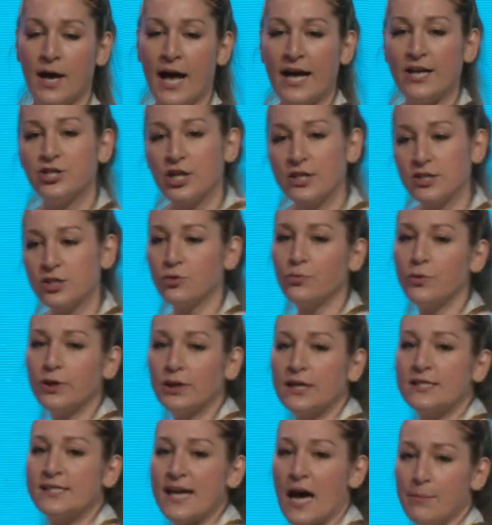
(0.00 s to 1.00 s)
And just to
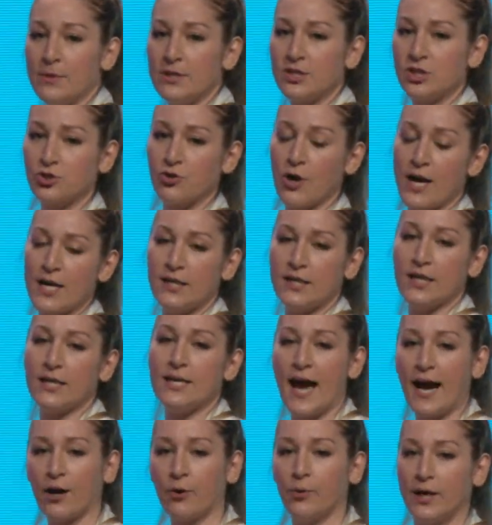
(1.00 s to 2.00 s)
really demonstrate the
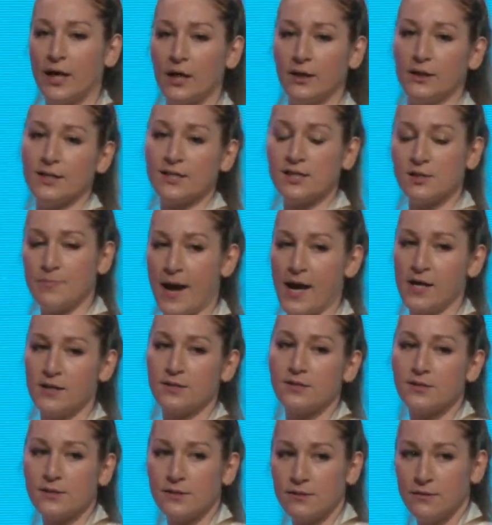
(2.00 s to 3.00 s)
inequity in this
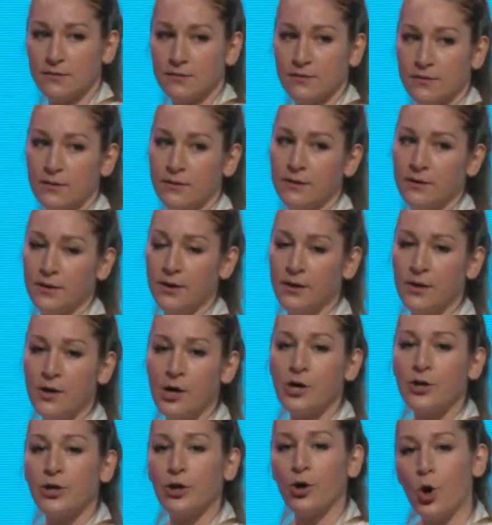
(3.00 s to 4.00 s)
space,
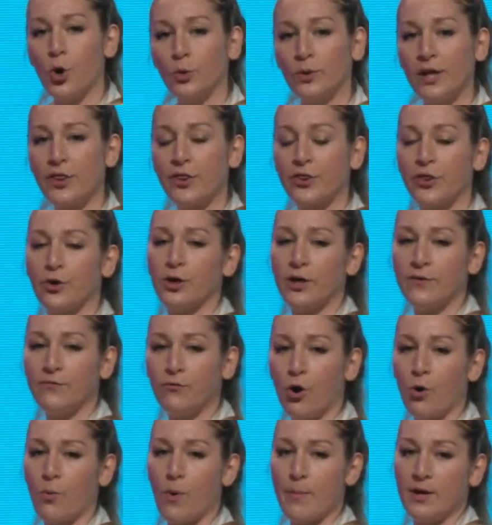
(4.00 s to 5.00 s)
there are only
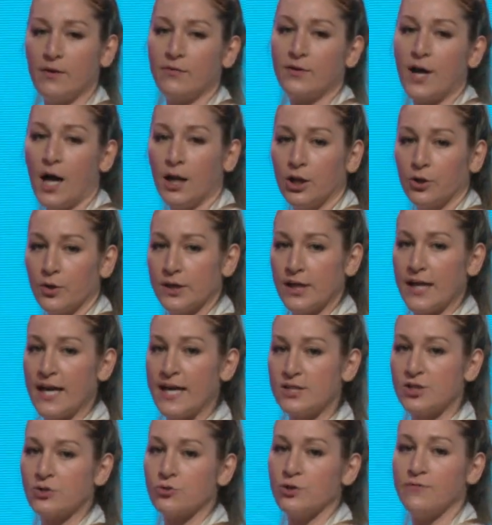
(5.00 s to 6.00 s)
34 women of color in the
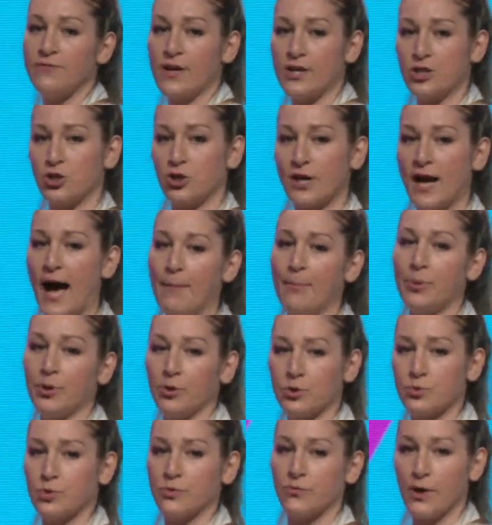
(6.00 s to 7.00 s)
history of venture capital
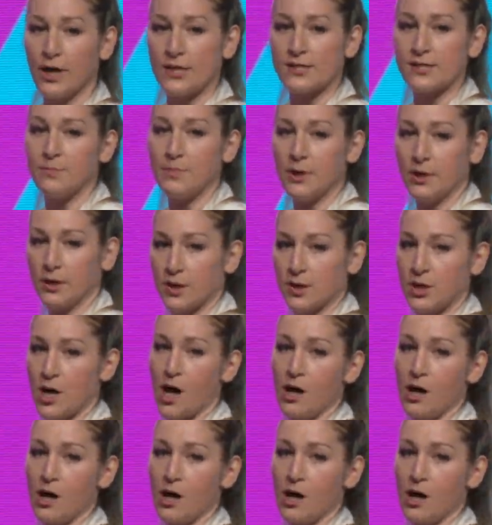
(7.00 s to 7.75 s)
to have raised $1 million.